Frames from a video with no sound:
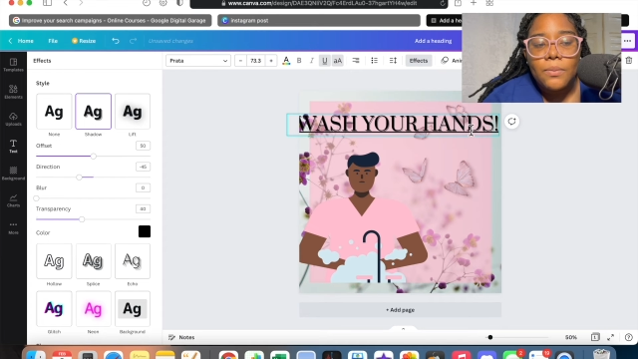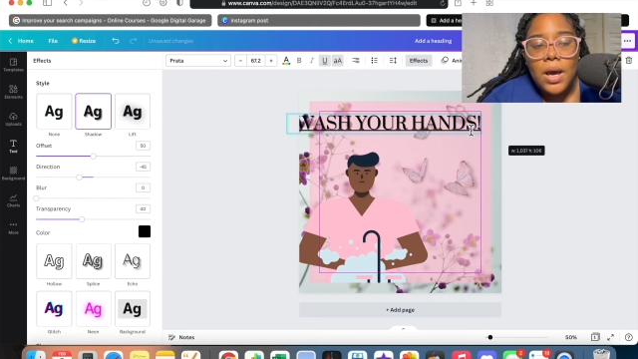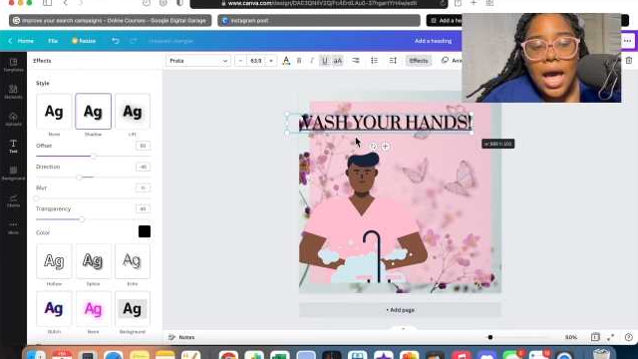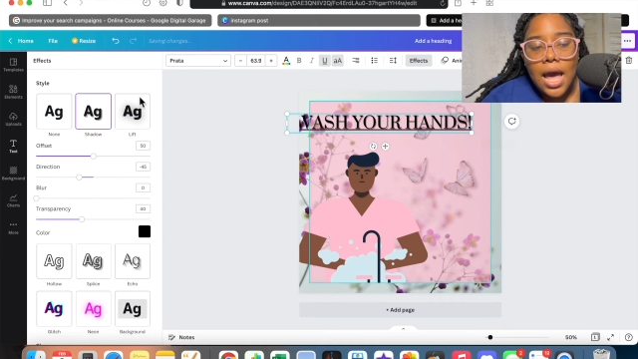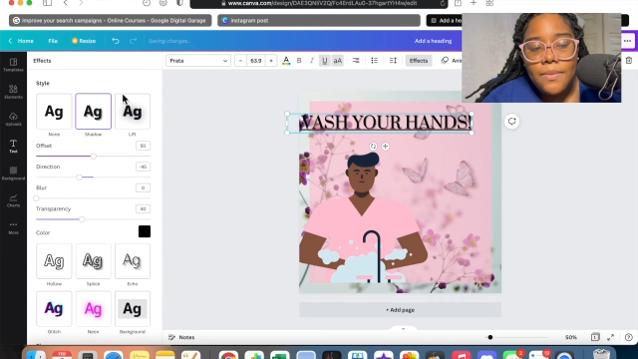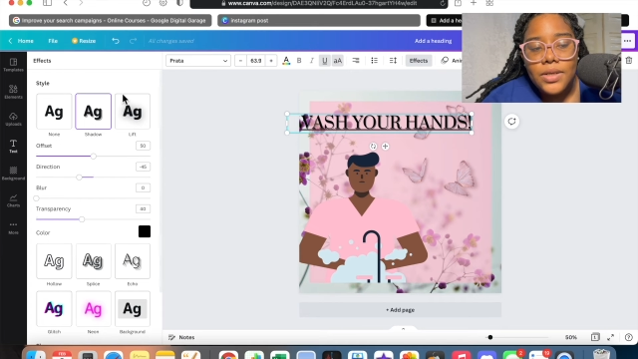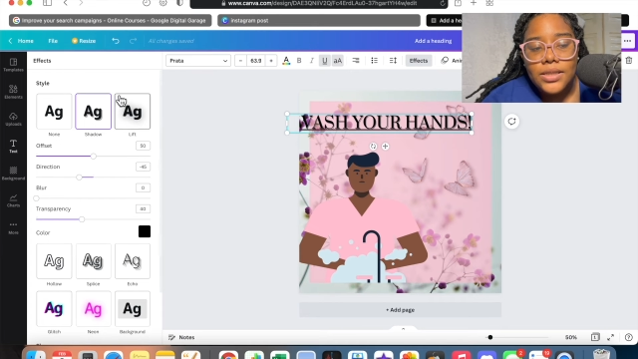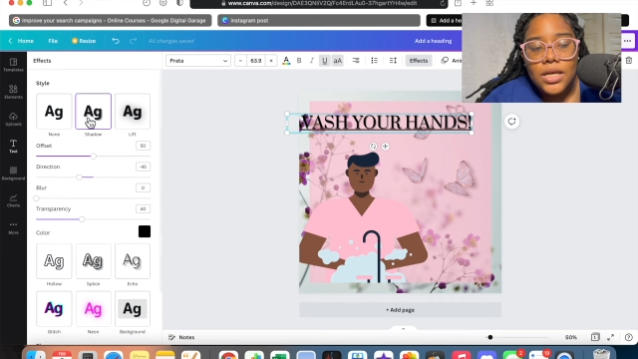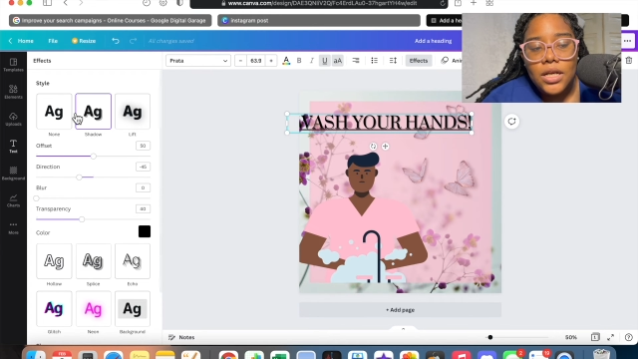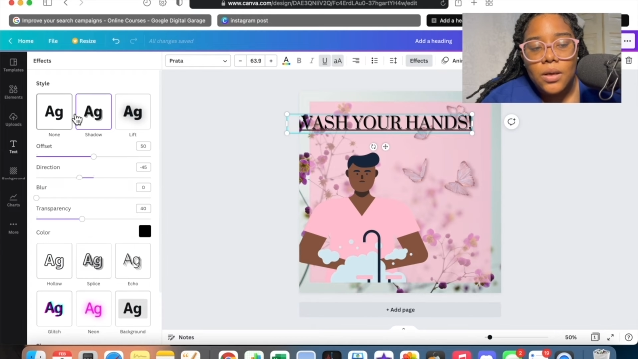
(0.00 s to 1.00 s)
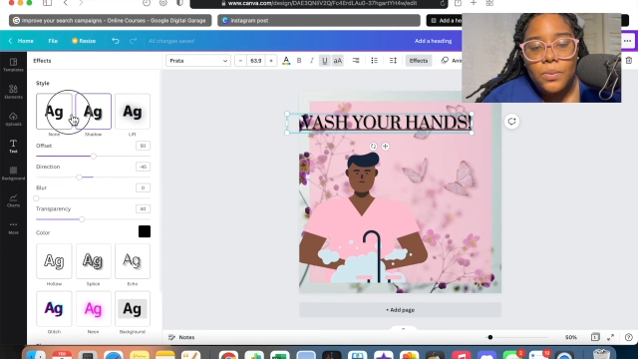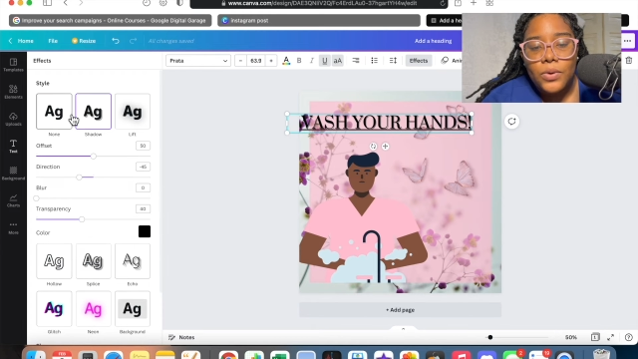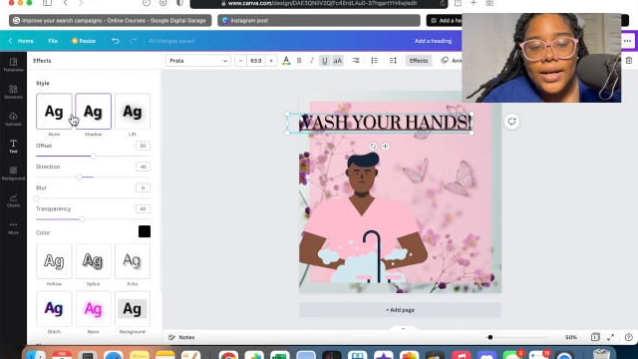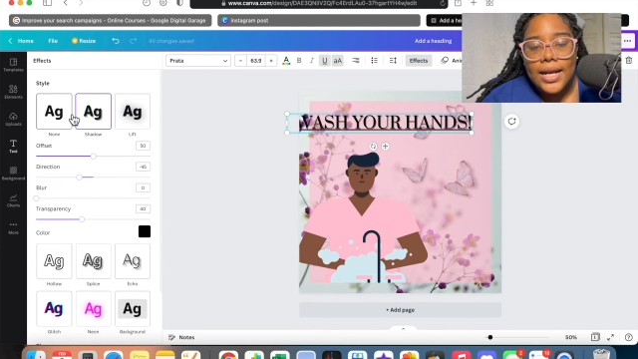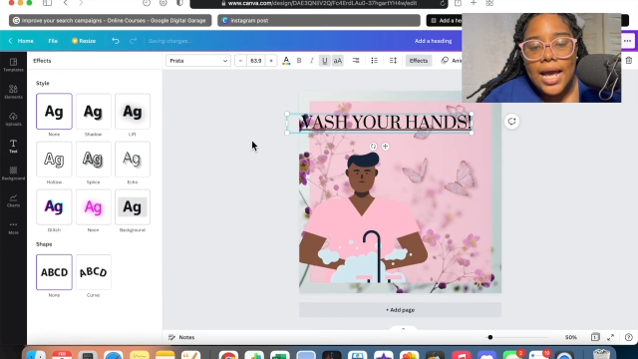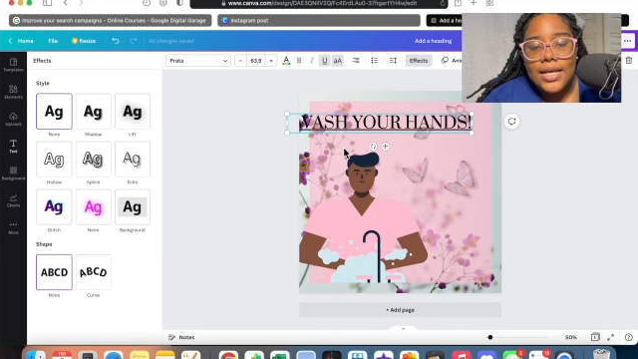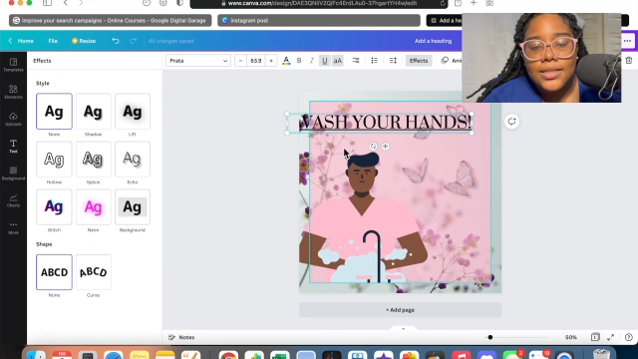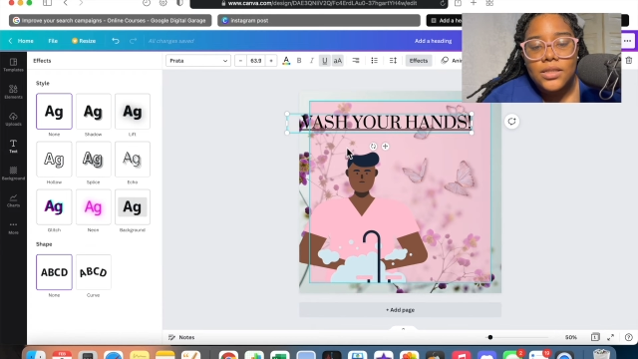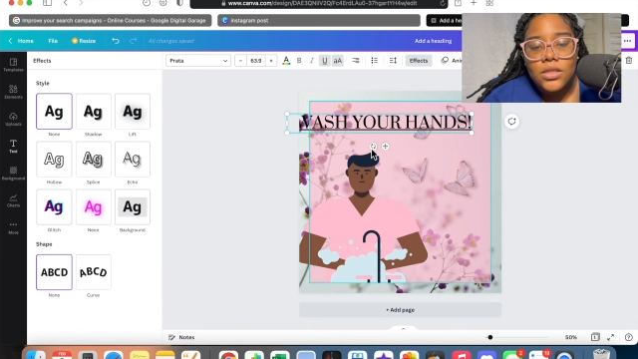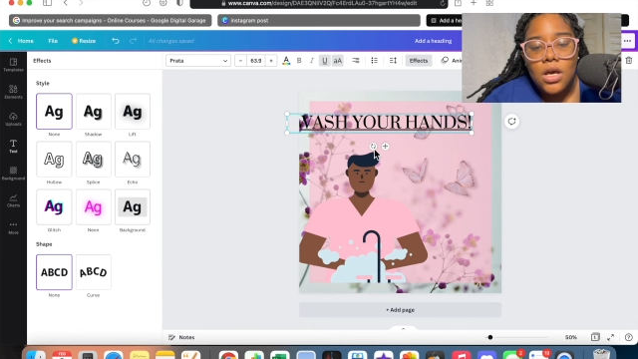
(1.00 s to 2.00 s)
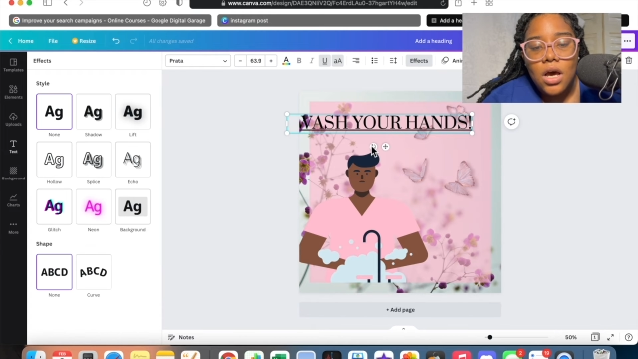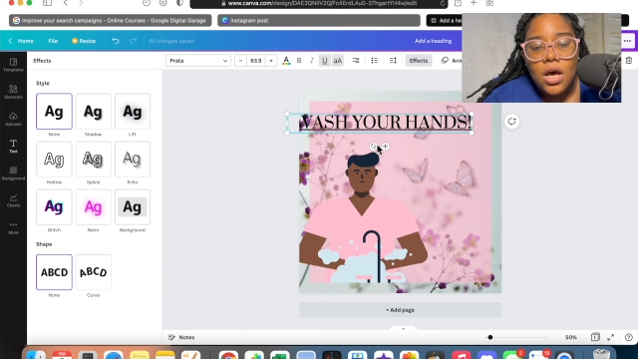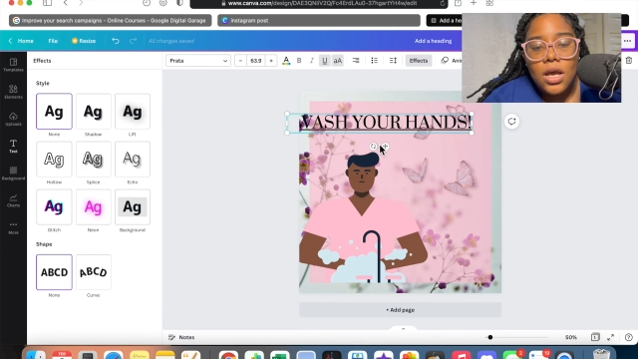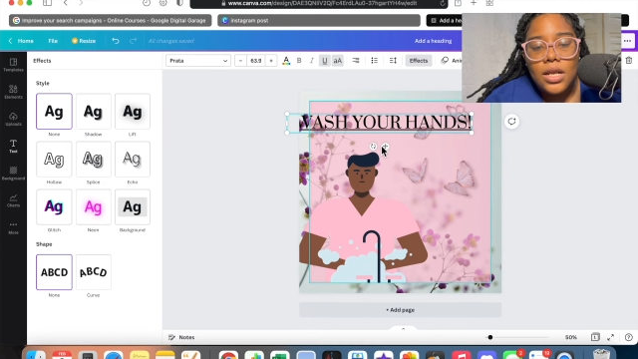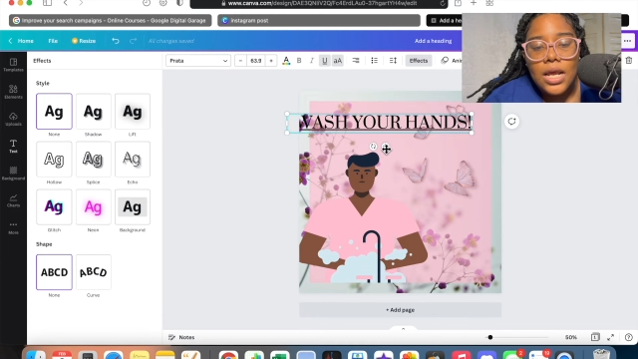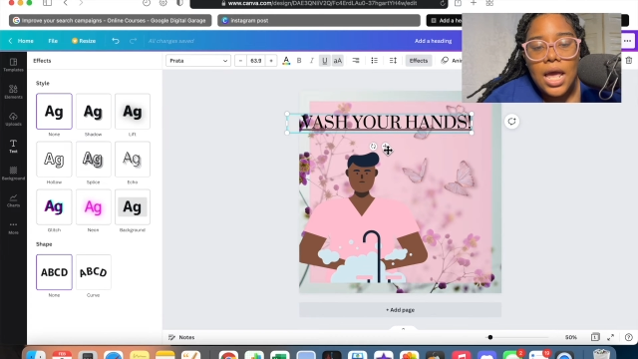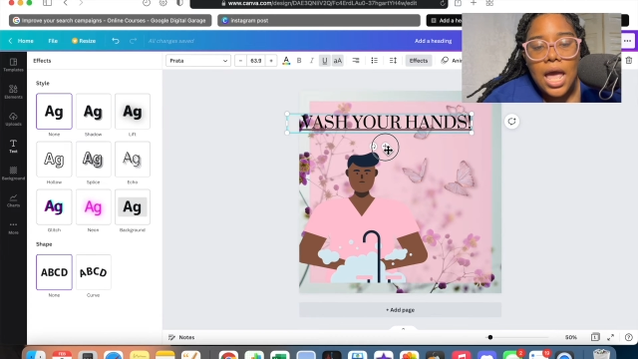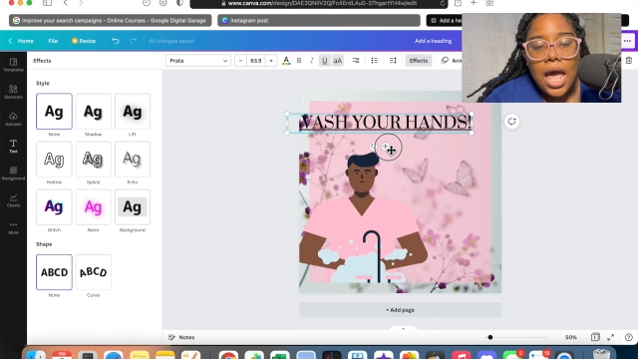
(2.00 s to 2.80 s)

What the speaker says: But I'm just gonna put it as none, and